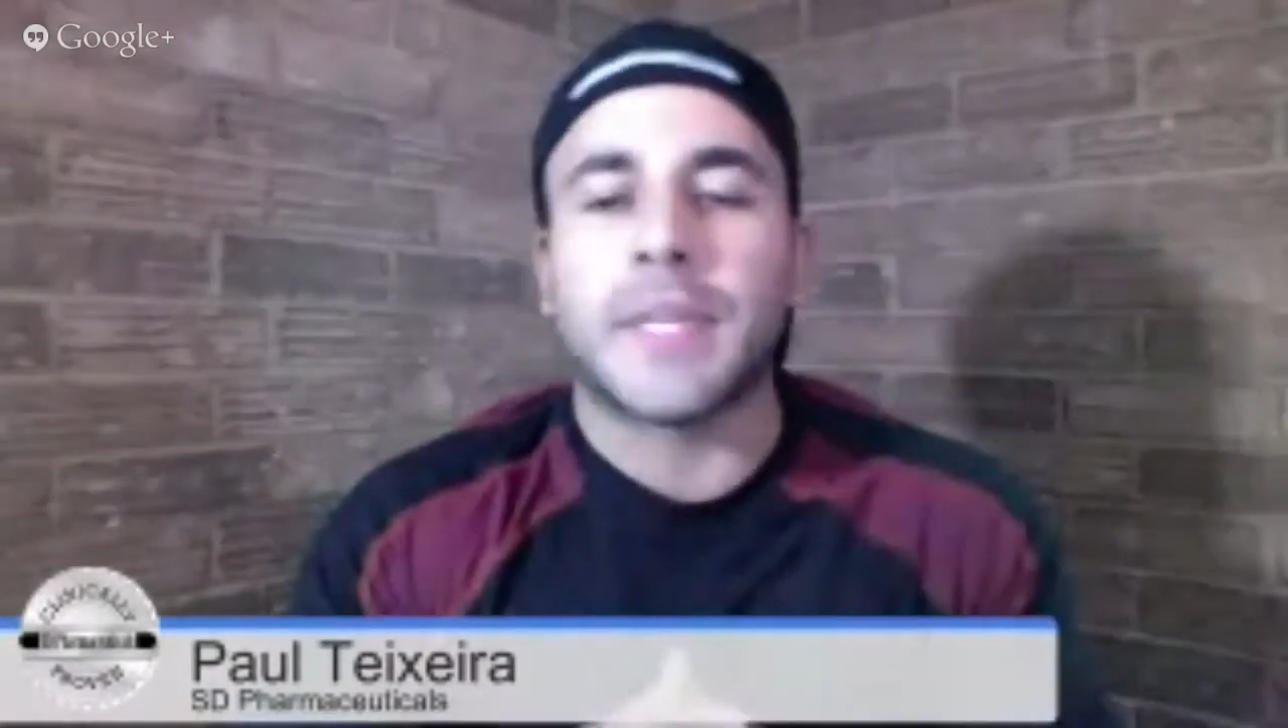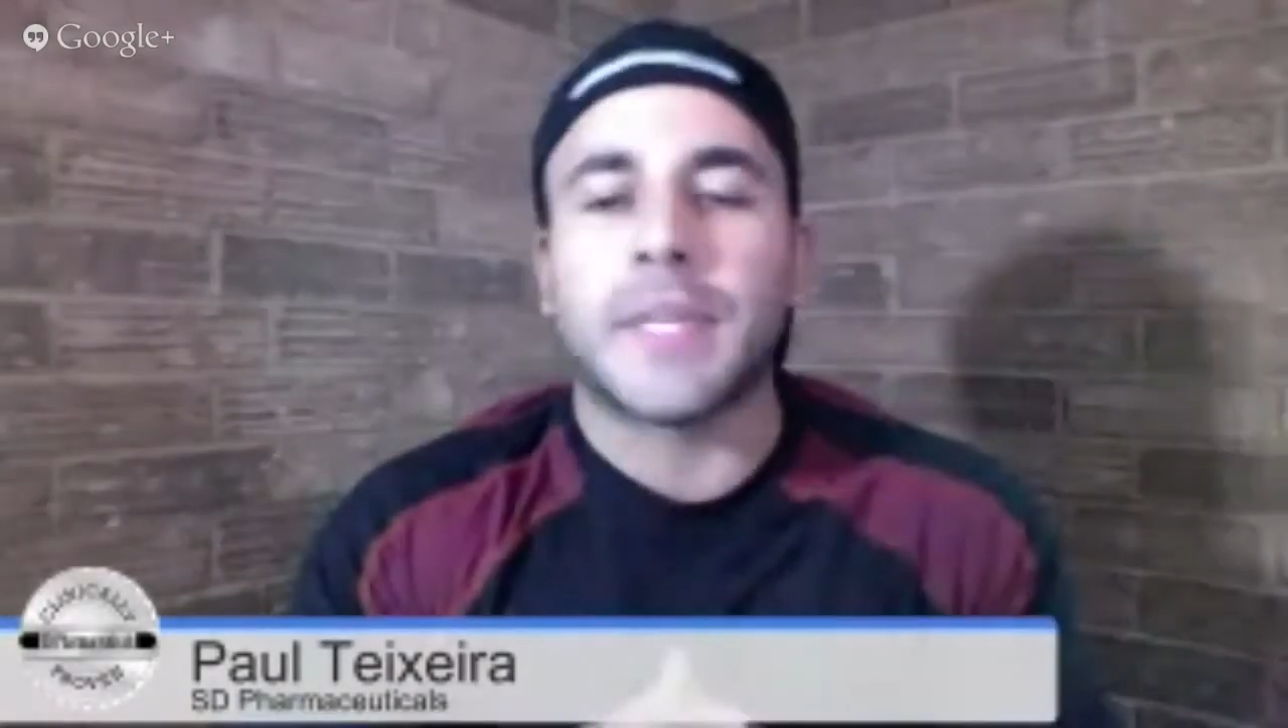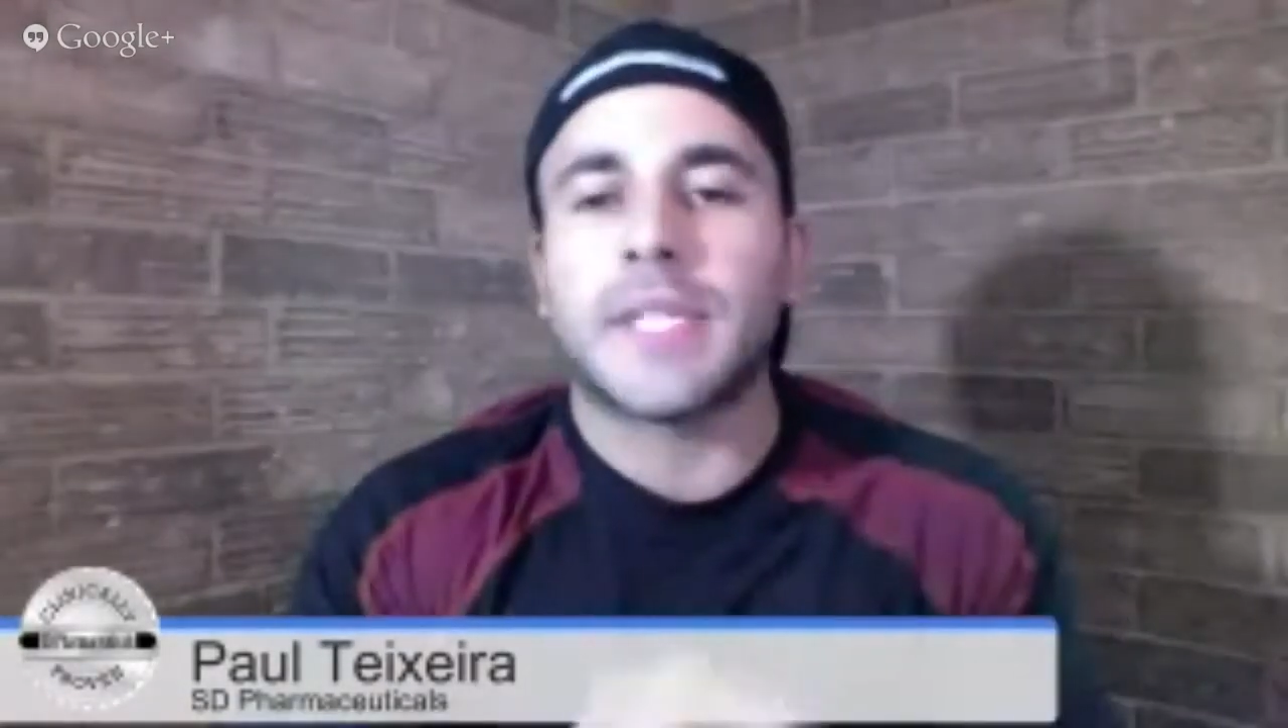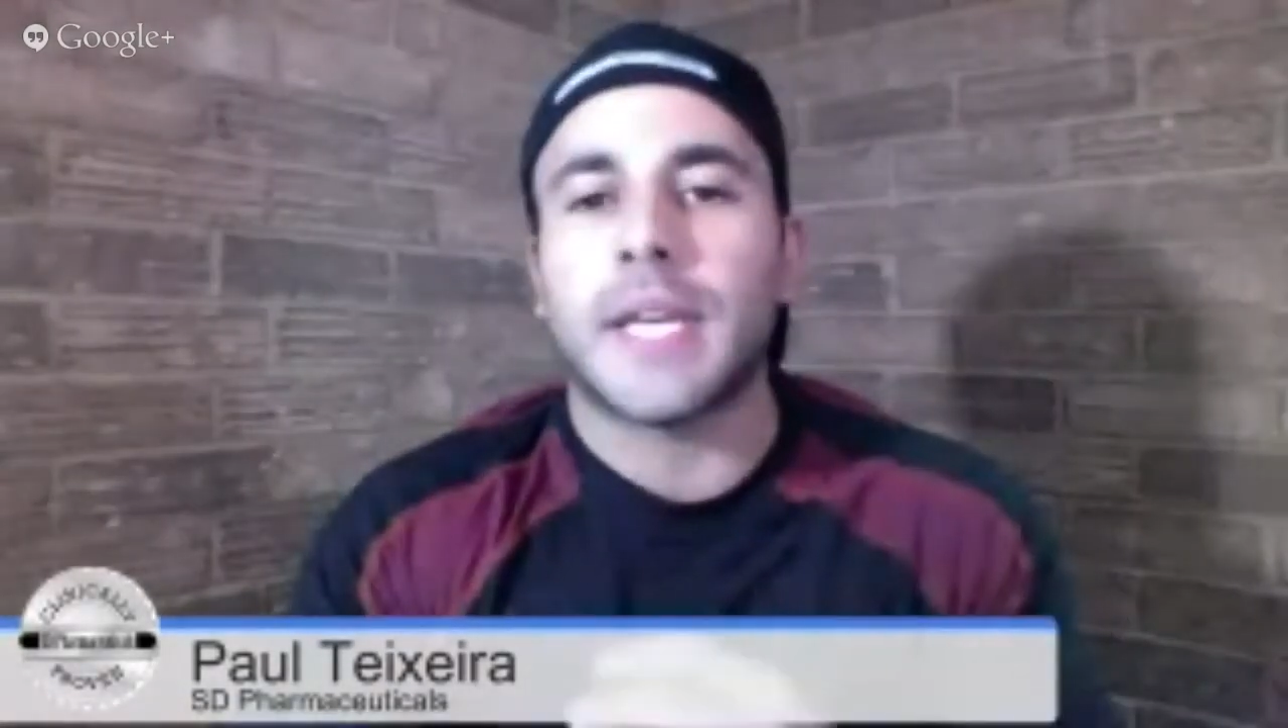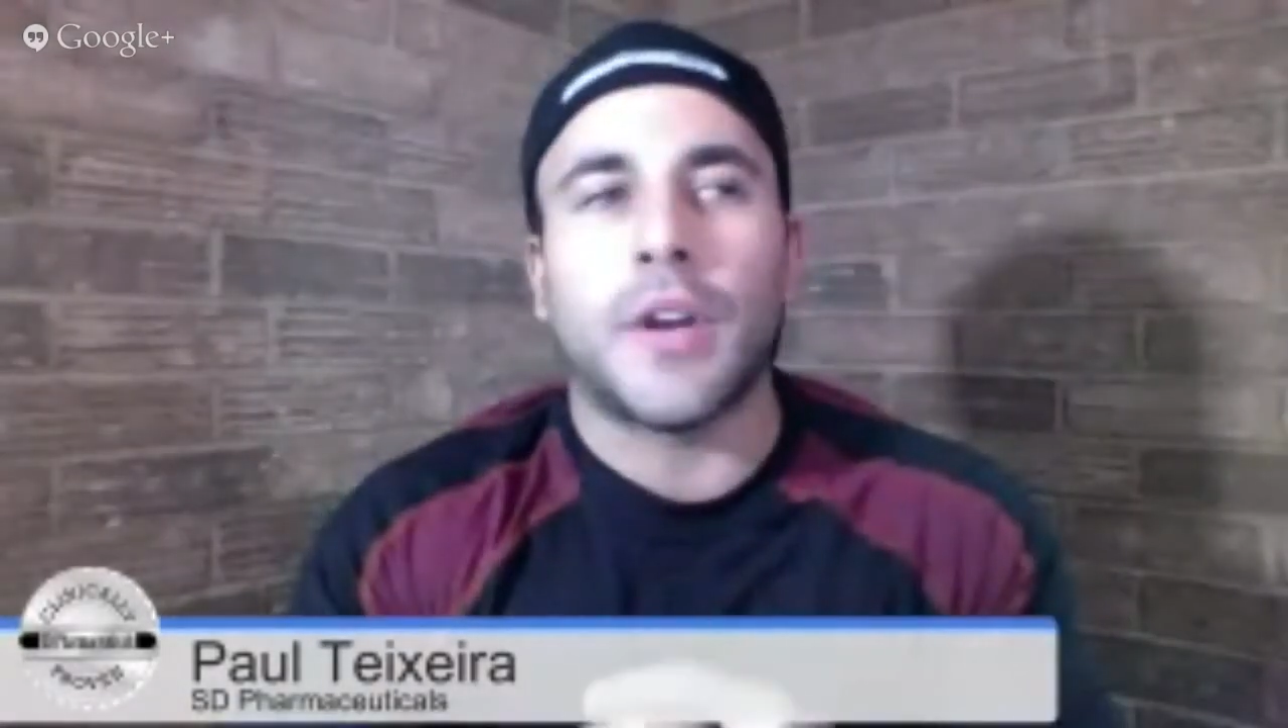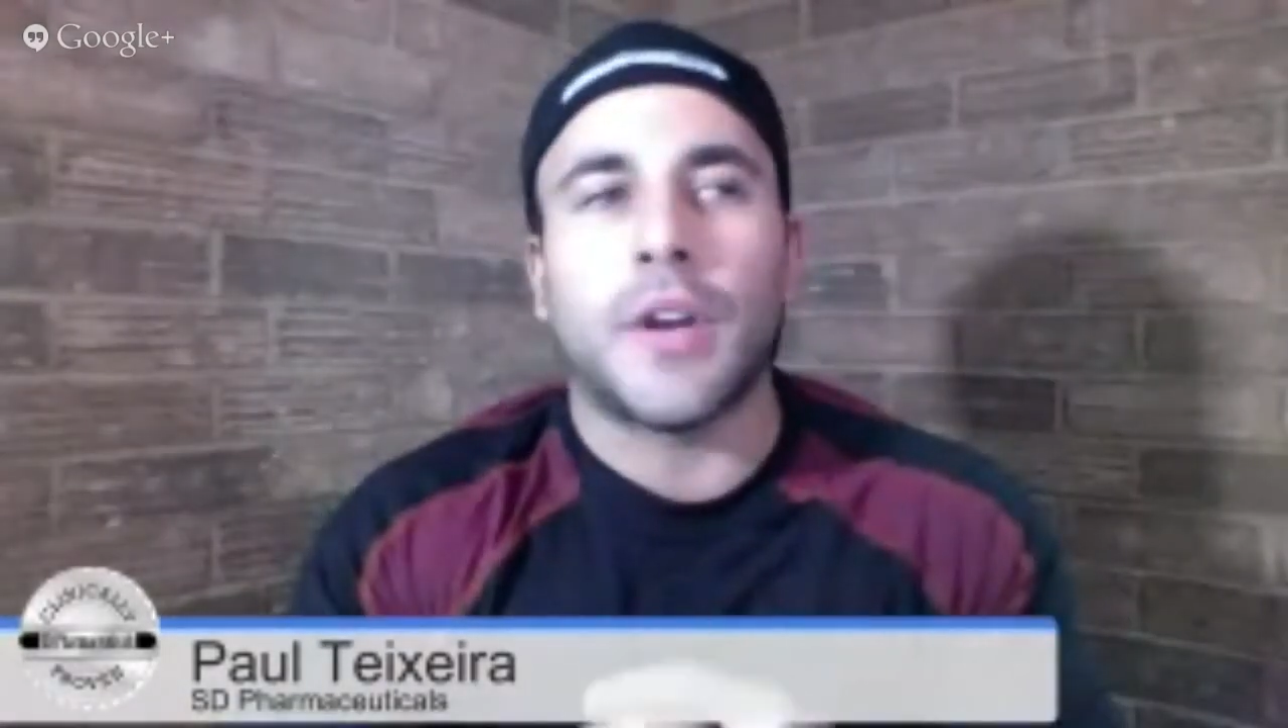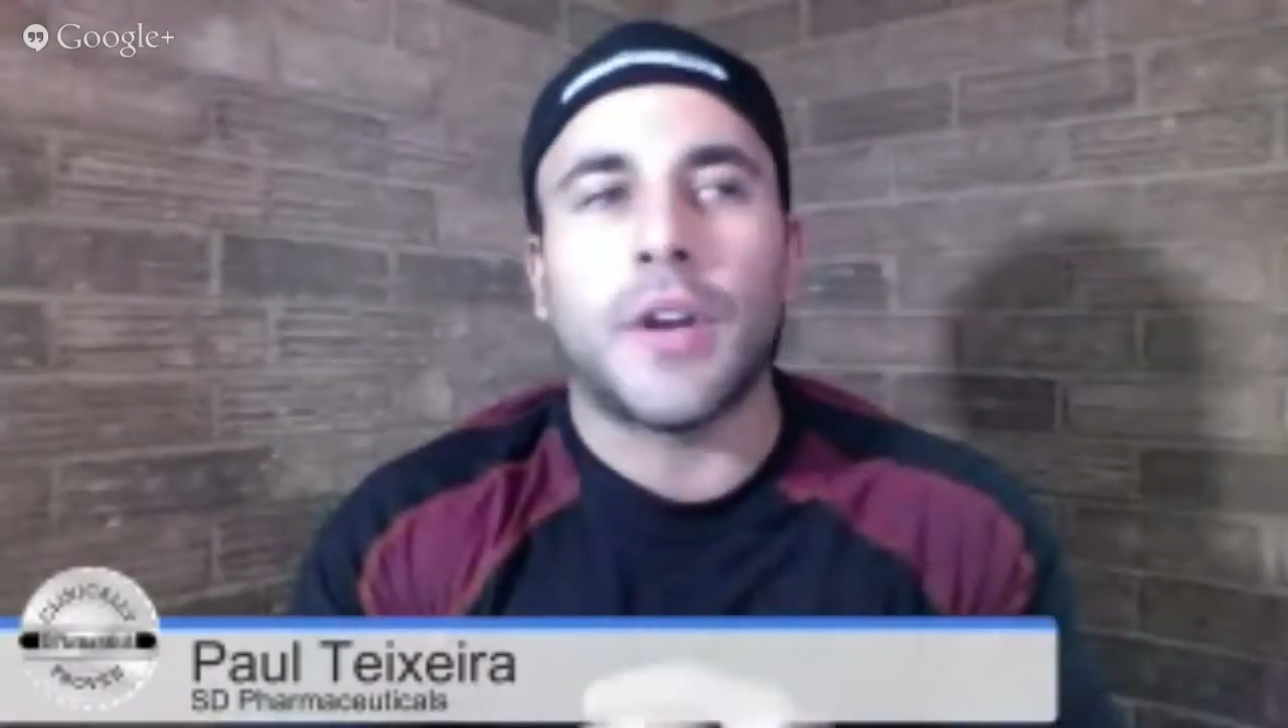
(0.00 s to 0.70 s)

It's, you know,